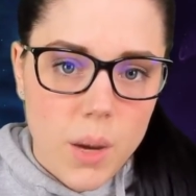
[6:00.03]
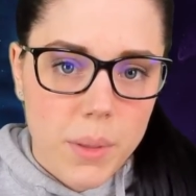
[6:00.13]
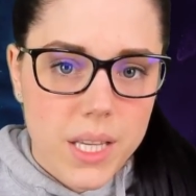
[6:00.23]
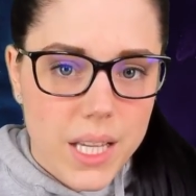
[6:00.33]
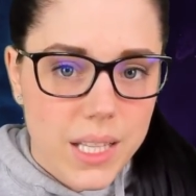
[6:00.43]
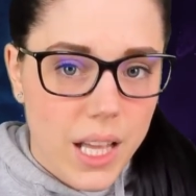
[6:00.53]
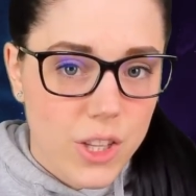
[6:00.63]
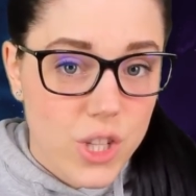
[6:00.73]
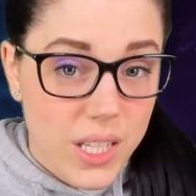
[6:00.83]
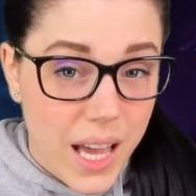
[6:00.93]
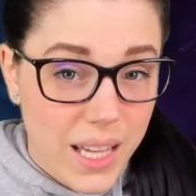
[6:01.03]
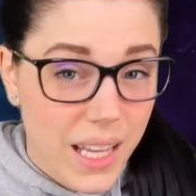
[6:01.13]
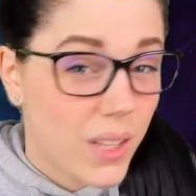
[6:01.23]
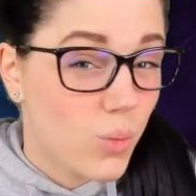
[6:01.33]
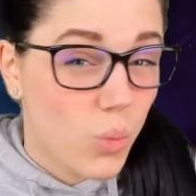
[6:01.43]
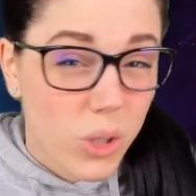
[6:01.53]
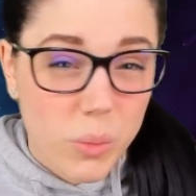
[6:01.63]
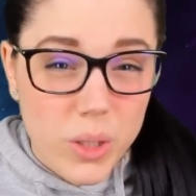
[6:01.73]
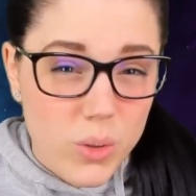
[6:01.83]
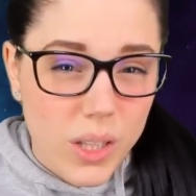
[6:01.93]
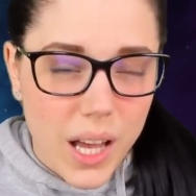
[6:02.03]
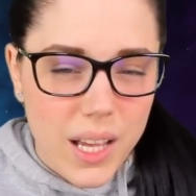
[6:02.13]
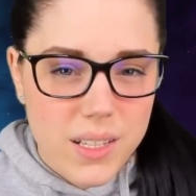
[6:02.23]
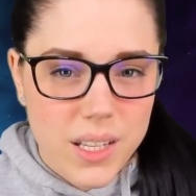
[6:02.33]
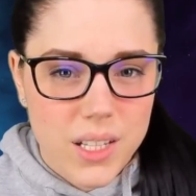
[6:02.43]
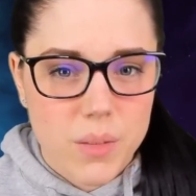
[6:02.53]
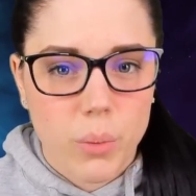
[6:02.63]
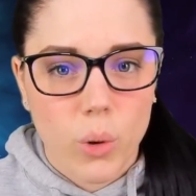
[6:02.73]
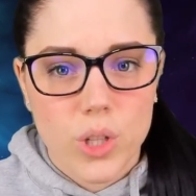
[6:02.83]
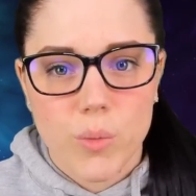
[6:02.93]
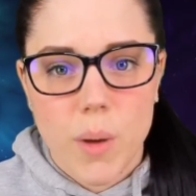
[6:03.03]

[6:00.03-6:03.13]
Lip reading: But the technology can and will be utilized, and it's important to